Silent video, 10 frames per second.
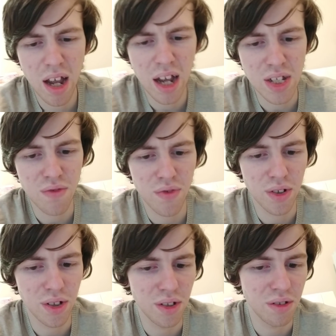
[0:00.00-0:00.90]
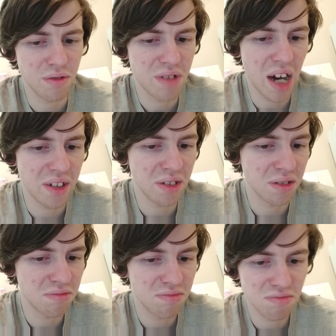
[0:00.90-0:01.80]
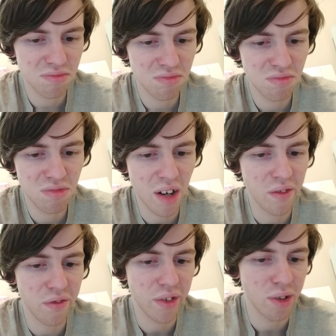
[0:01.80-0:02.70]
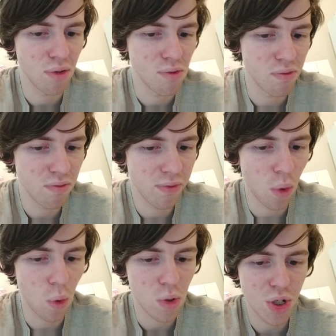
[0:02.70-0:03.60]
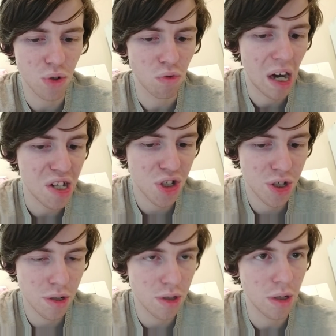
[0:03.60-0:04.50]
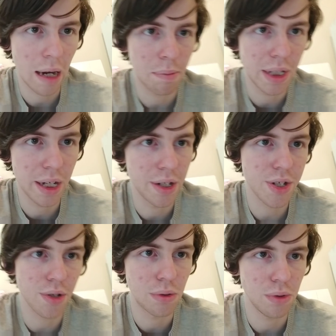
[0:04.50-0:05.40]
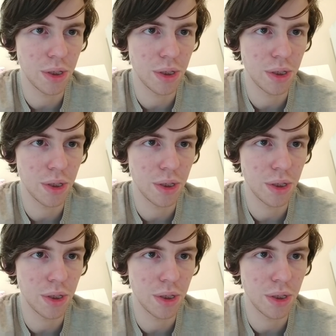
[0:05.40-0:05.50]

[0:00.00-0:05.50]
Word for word: As for Daniel, don't feel forced or rushed to update us all.